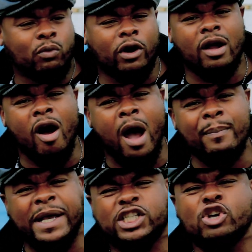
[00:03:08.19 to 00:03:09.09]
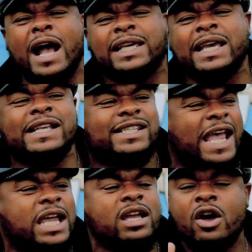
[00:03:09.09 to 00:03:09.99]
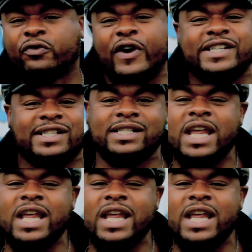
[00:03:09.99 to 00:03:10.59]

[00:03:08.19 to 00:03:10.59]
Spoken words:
and working hard, making sure our kids stay fresh to